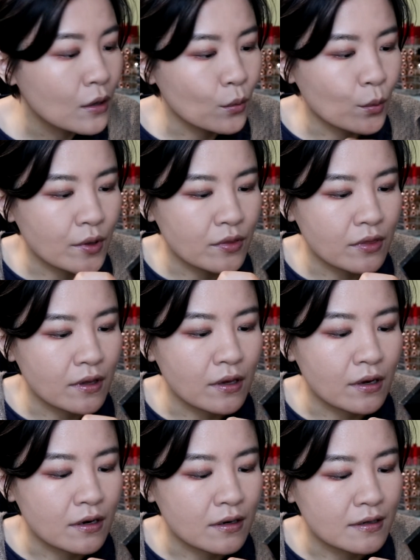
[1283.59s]
with
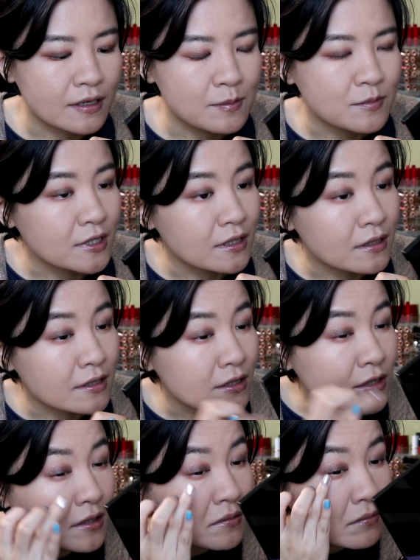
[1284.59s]
their limited
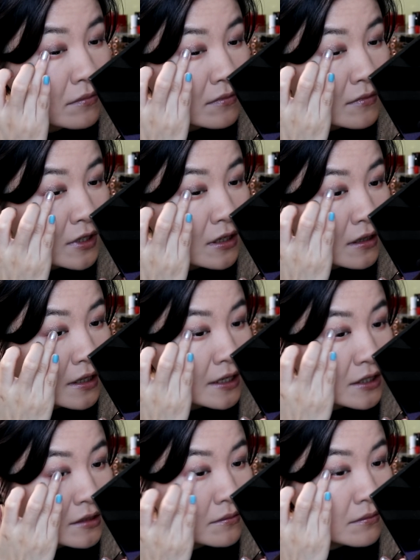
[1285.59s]
edition
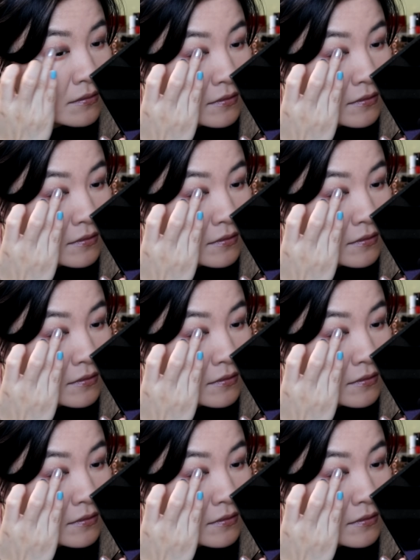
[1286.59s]
collection.